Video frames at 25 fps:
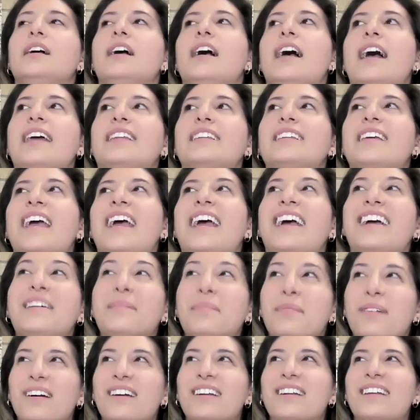And
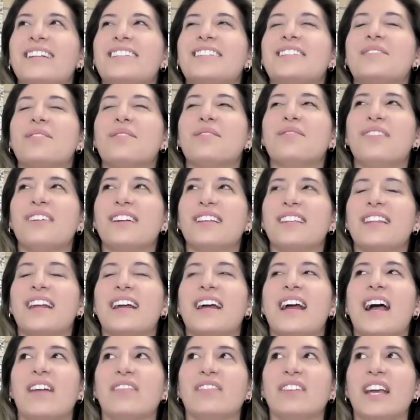Cakebread, it's so funny that I
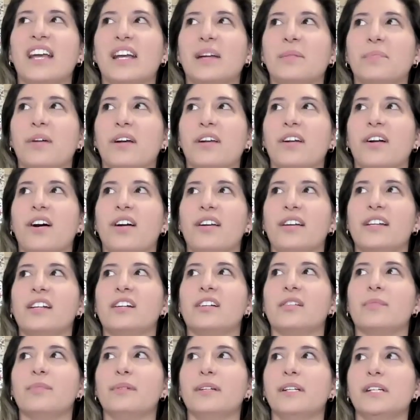have Cakebread on
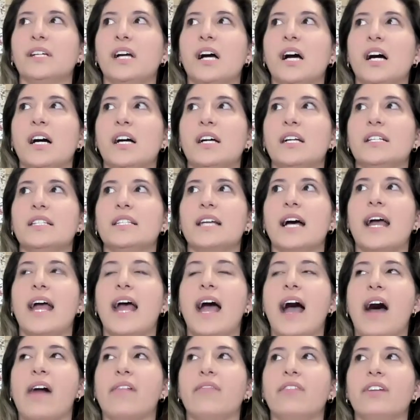here because I
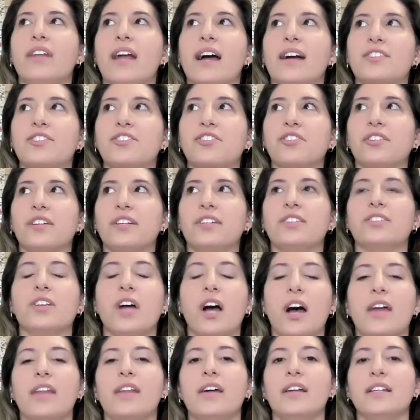haven't actually
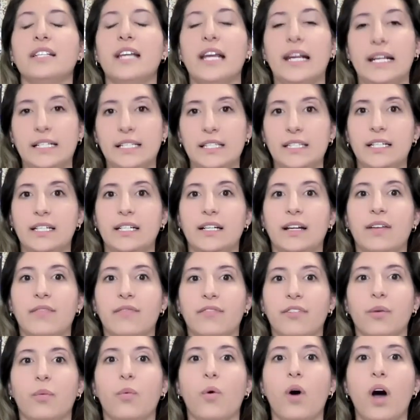done a tasting
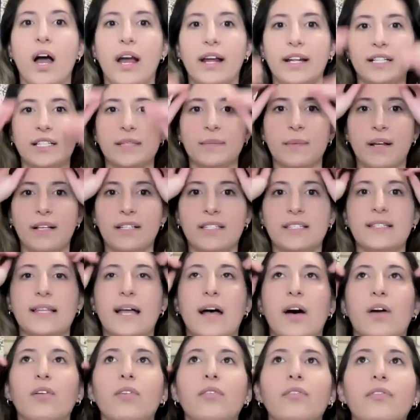of the wines
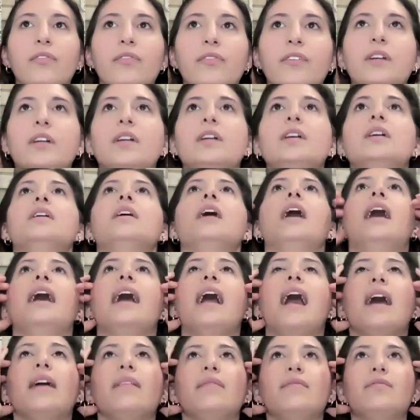myself. I
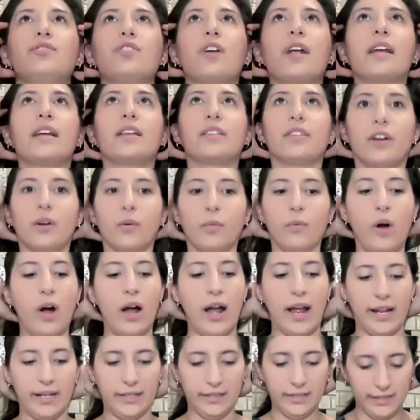have drank their
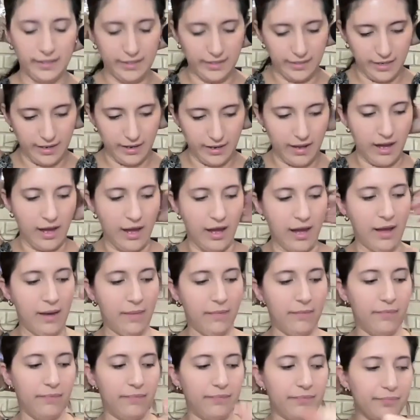wines,
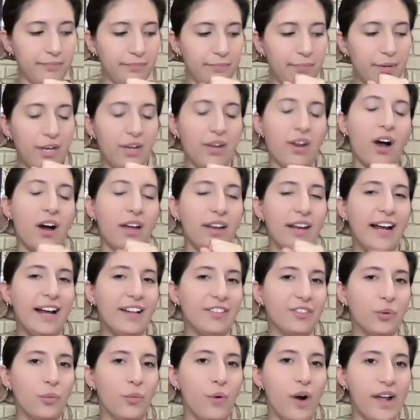but not
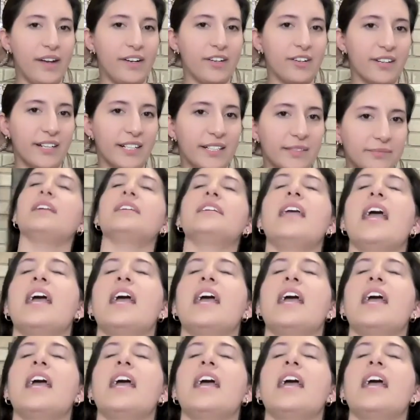at the winery.